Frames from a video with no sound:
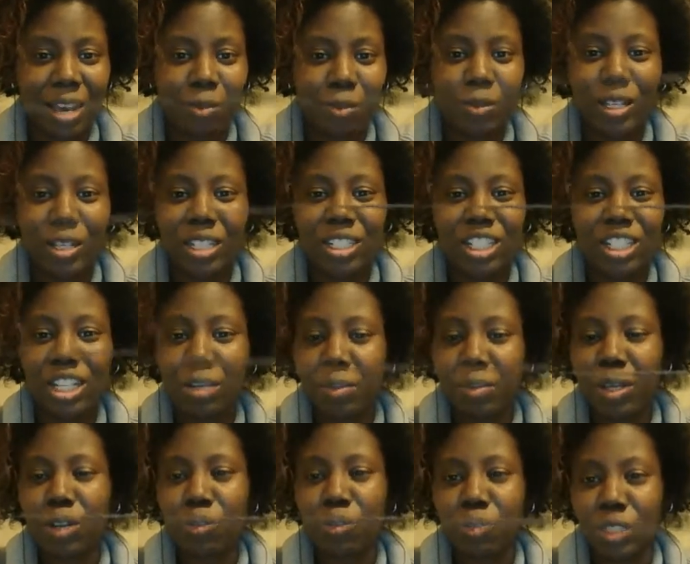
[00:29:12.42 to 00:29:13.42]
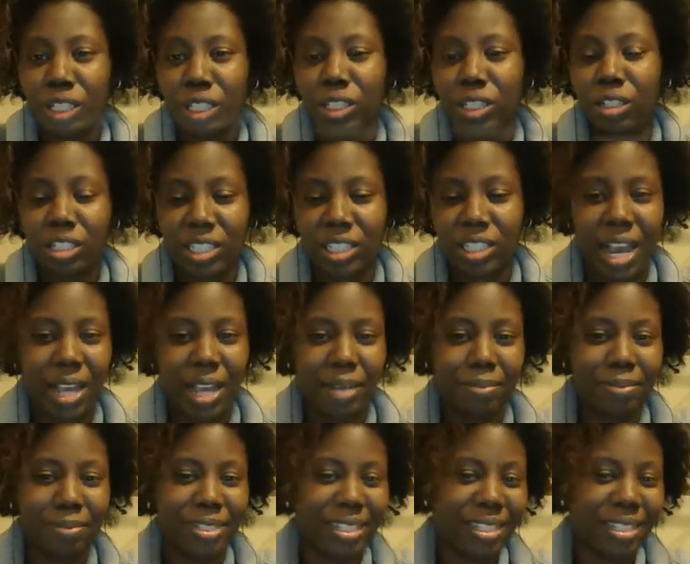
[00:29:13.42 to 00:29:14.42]
It took me a really long
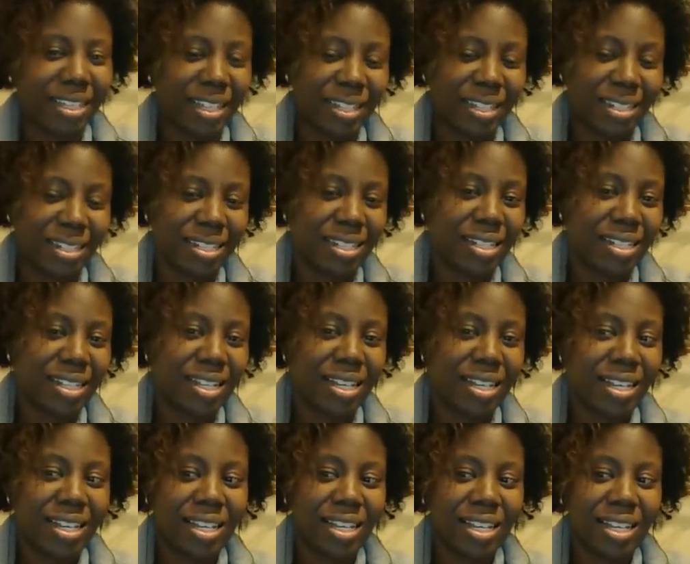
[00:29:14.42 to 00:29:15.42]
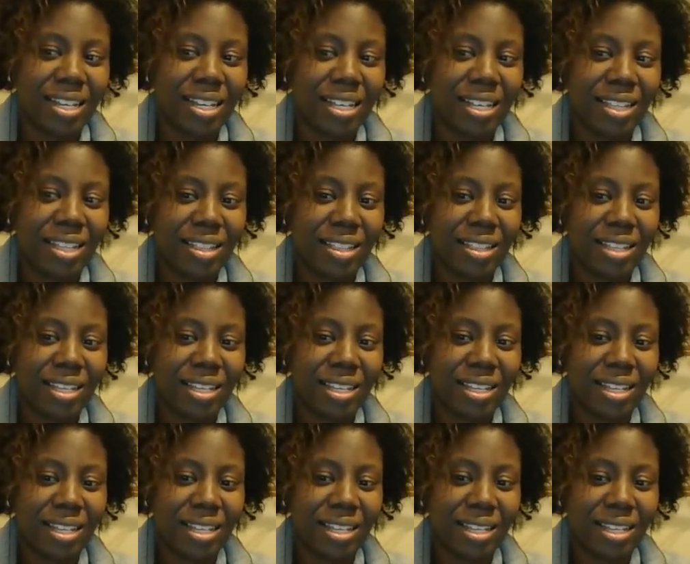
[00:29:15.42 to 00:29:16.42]
time to get
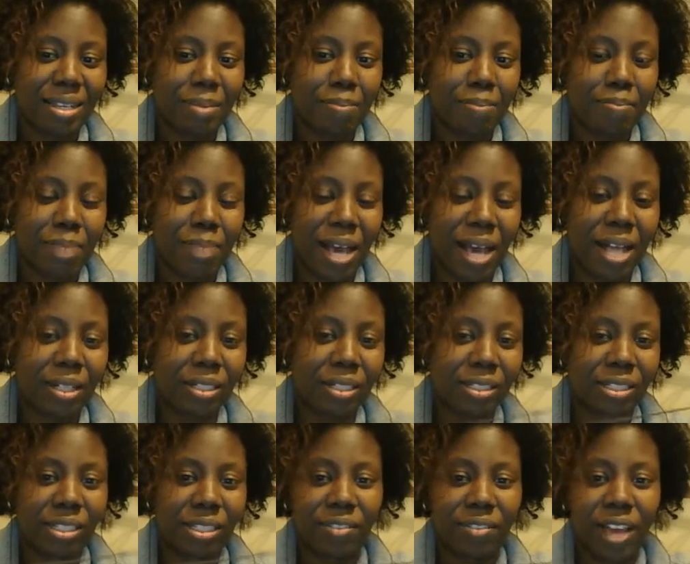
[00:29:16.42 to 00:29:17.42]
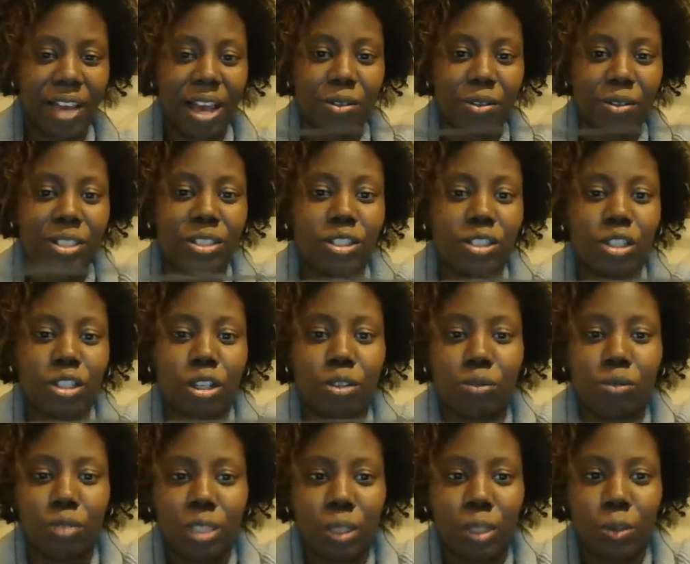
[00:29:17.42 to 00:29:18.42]
the balance of how this
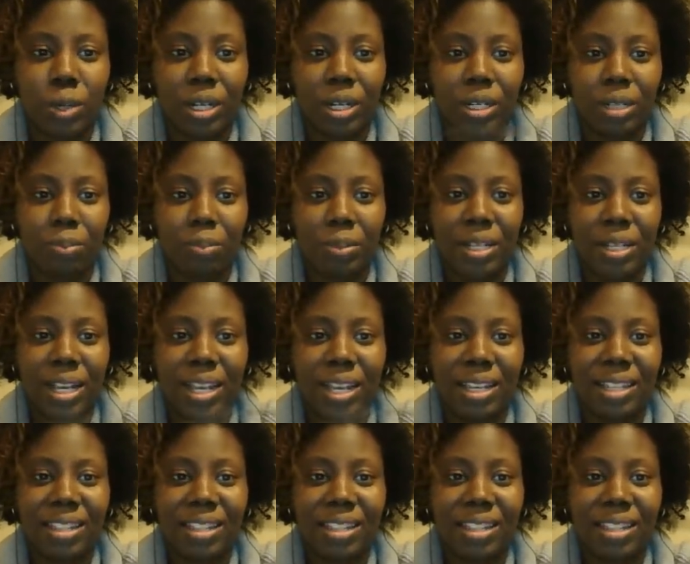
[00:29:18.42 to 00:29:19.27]
yarn really wanted to play.